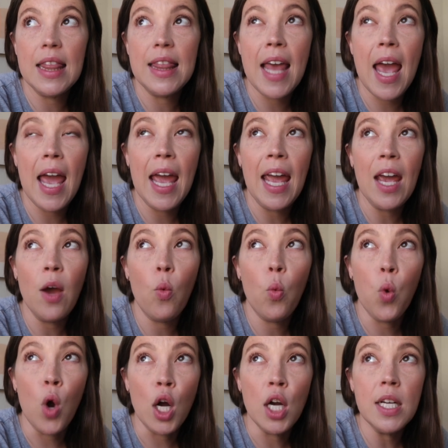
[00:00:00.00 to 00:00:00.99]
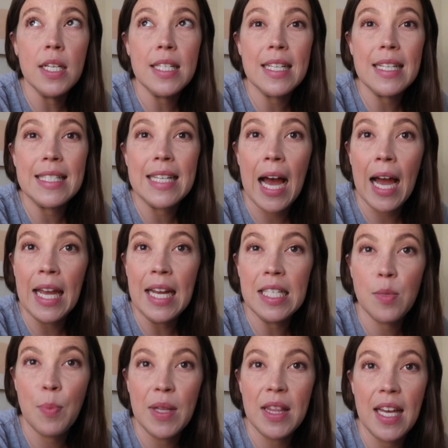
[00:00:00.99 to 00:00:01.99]
they weren't
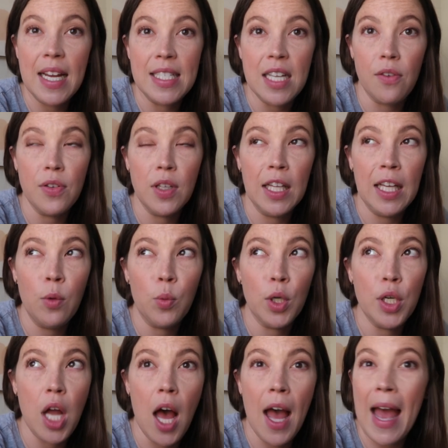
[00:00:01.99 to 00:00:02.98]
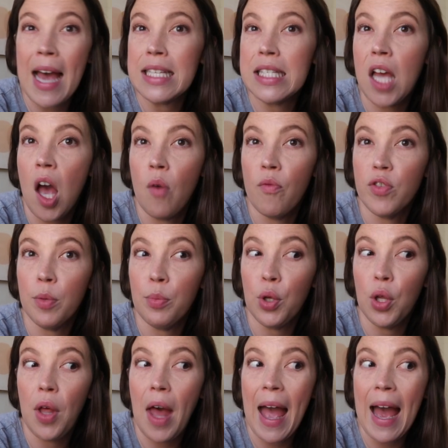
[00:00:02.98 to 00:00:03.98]
tight, but they definitely were not as
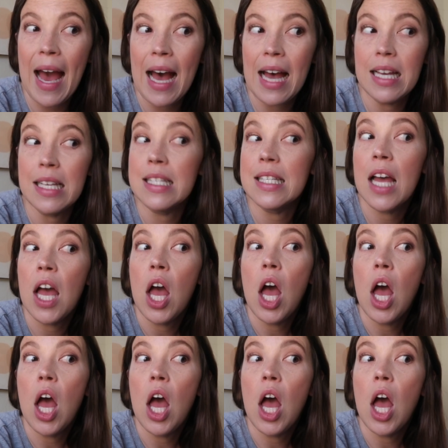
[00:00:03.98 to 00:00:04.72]
comfortable as